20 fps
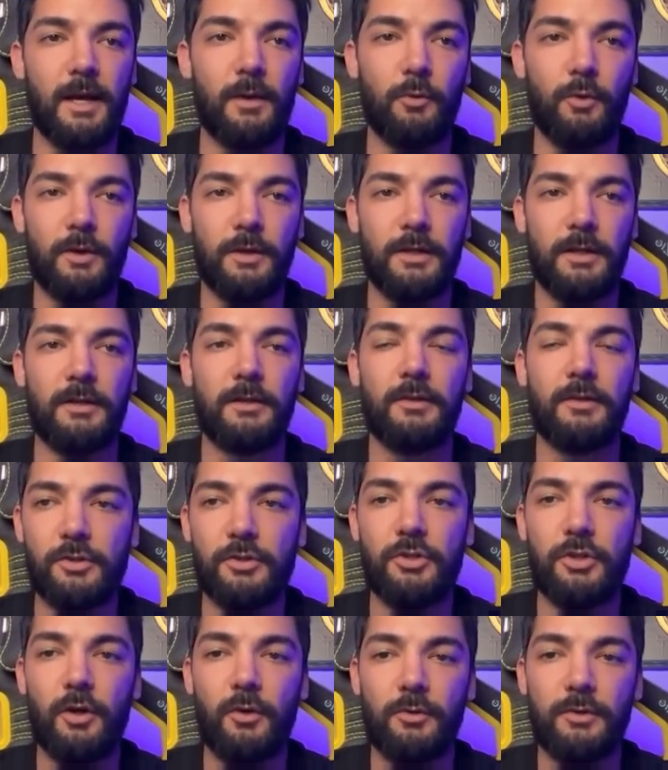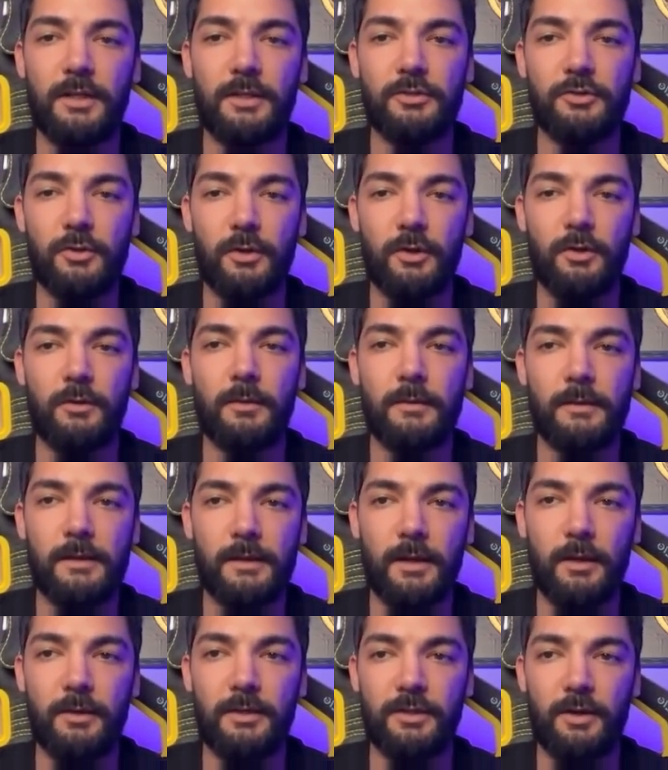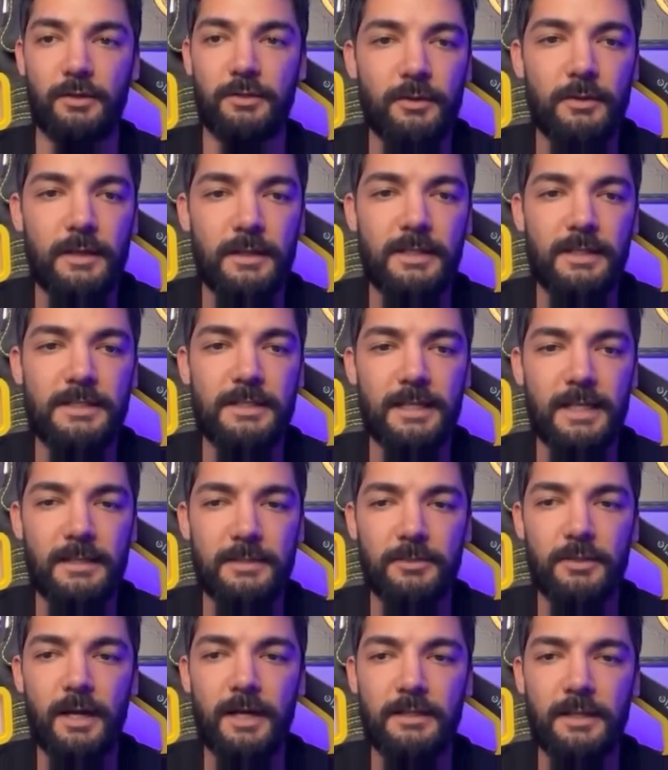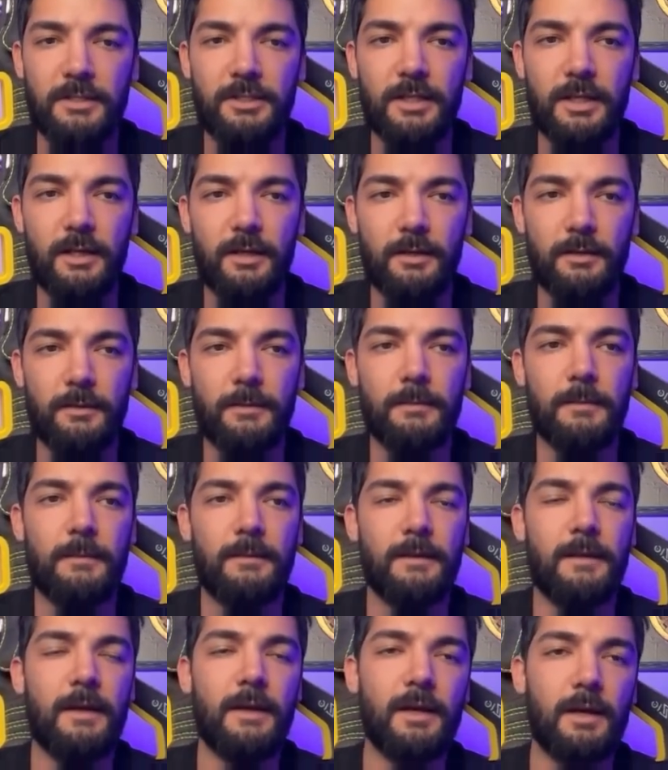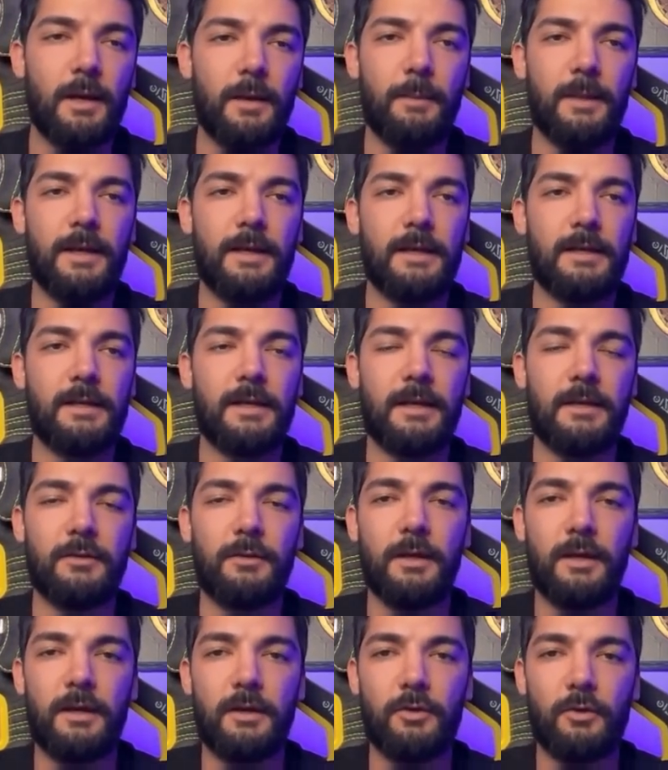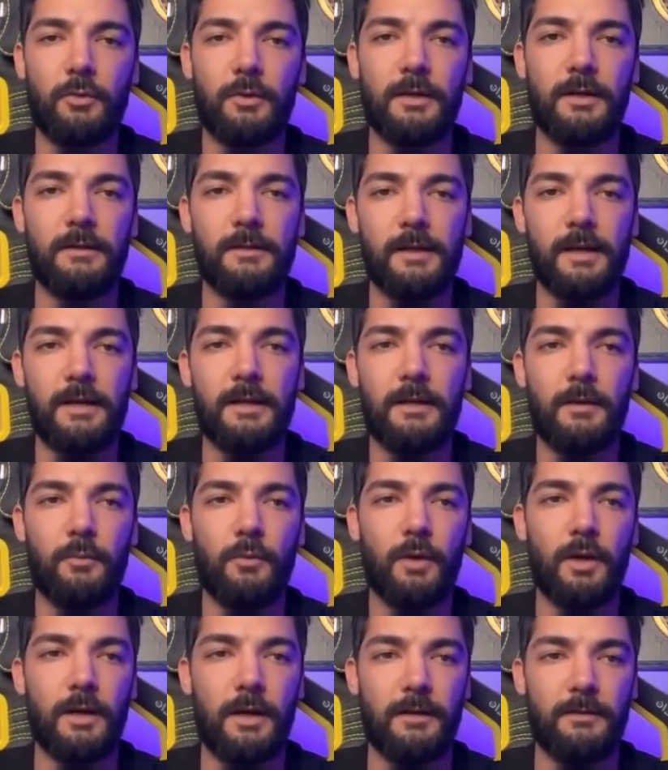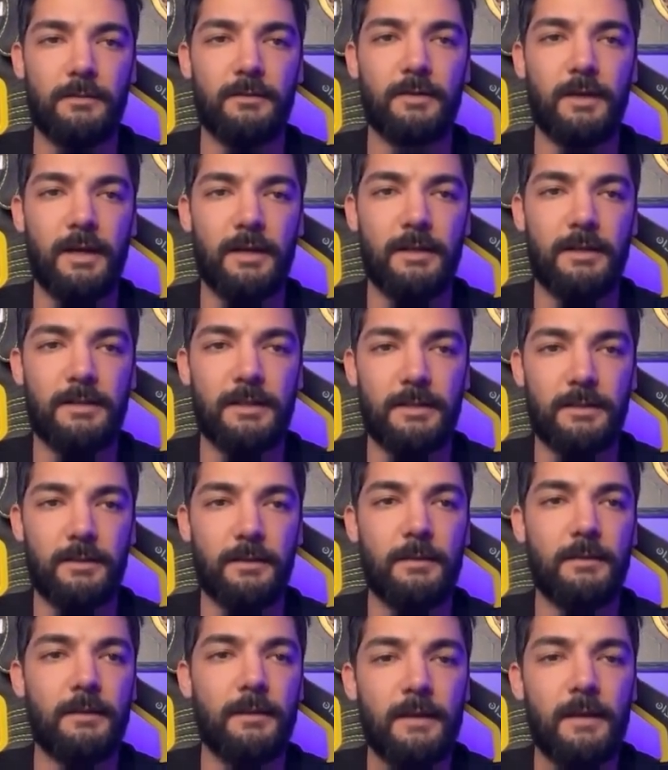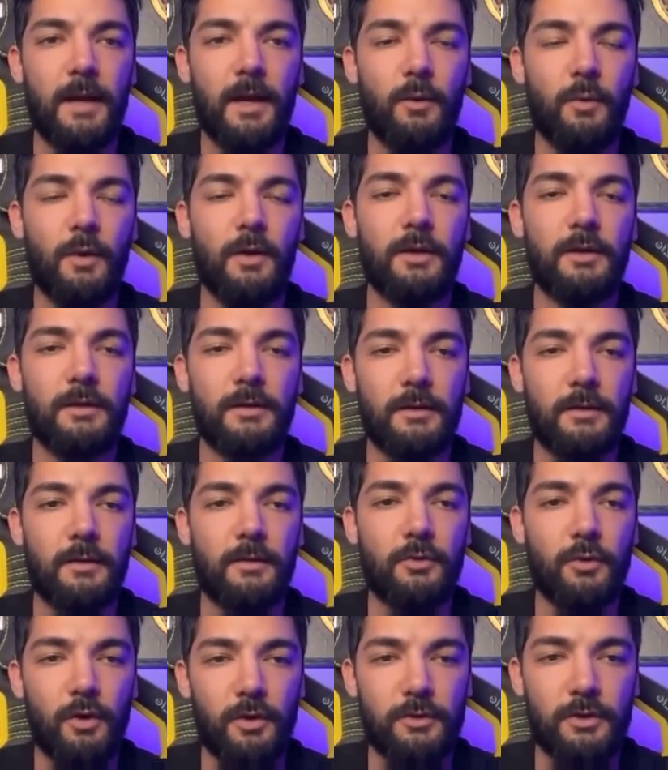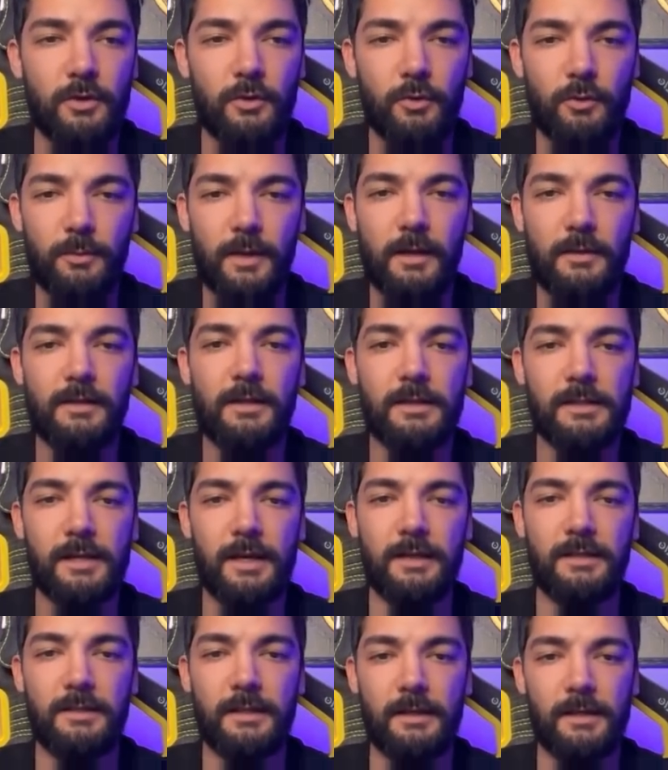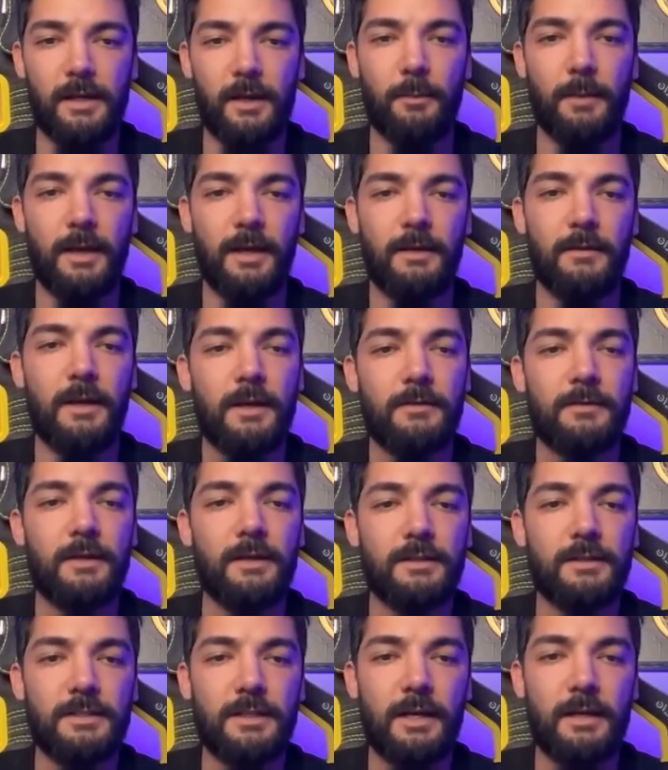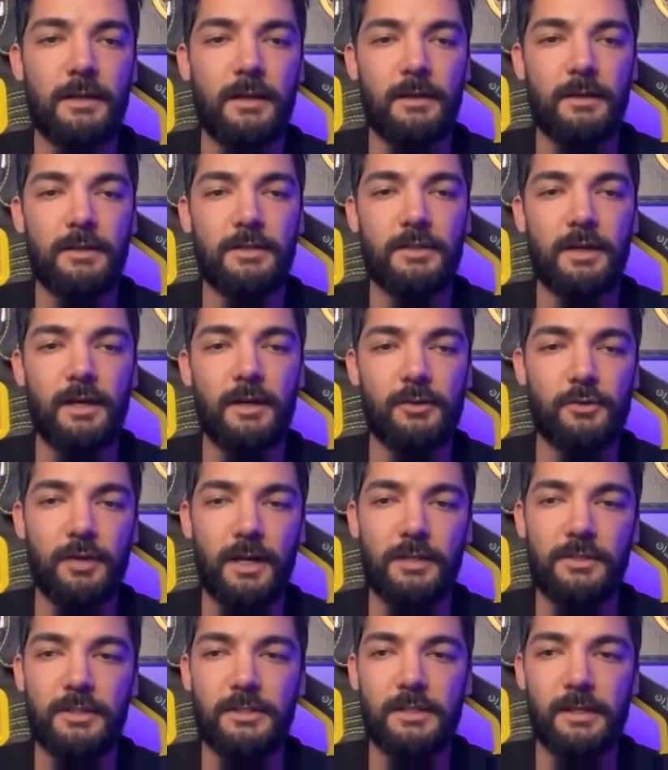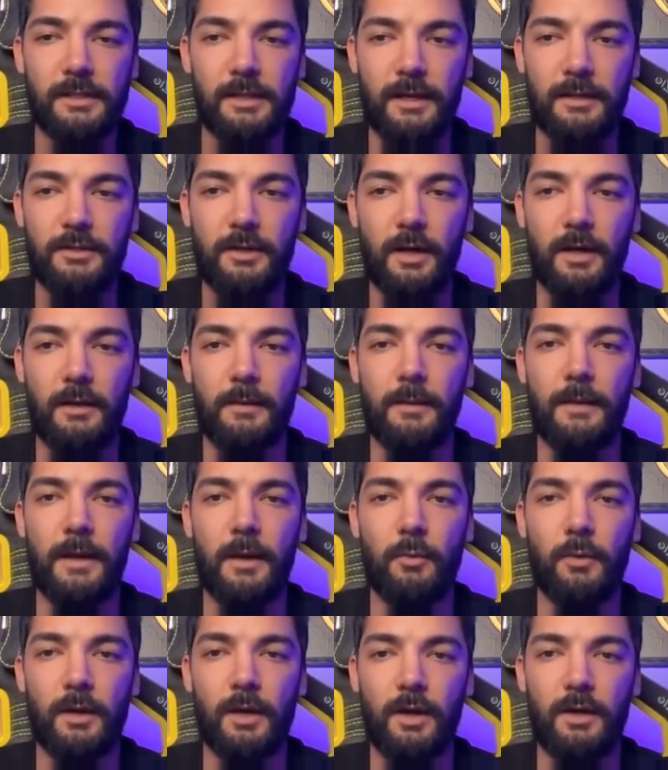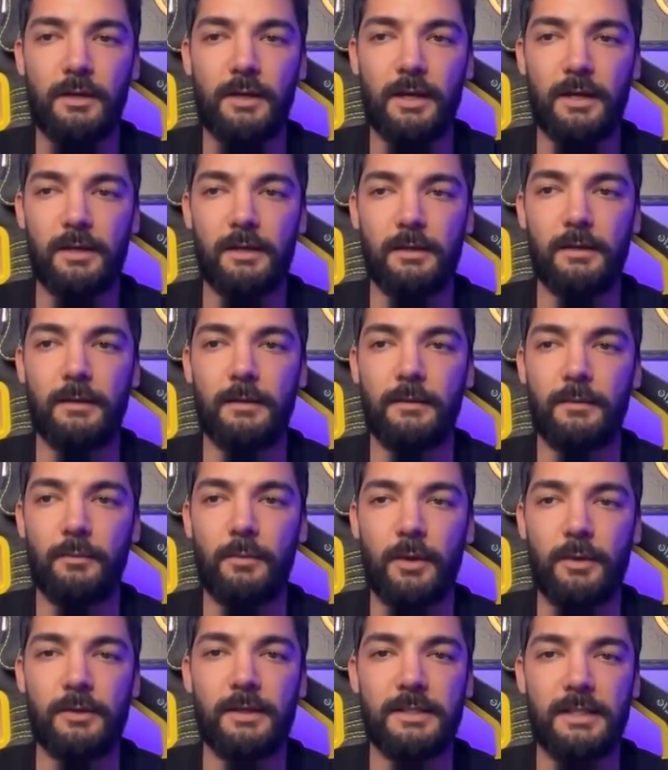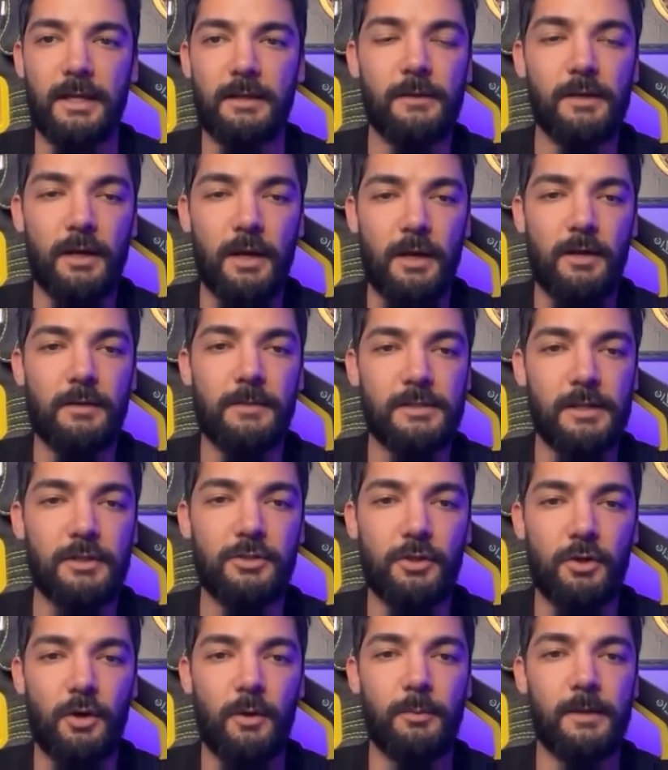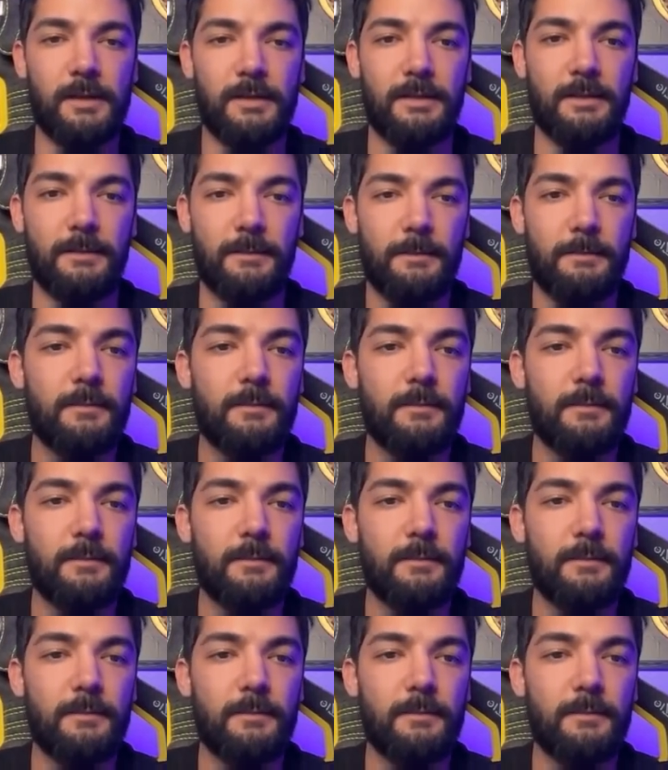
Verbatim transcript: I wanted to show these to you. There is also the D C A strategy here. There are many things we can do with the Phantom wallet, friends. I want to talk to you about this next. Now, many of our friends say that the site crashes at that time and we can't get it. We receive a lot of such comments.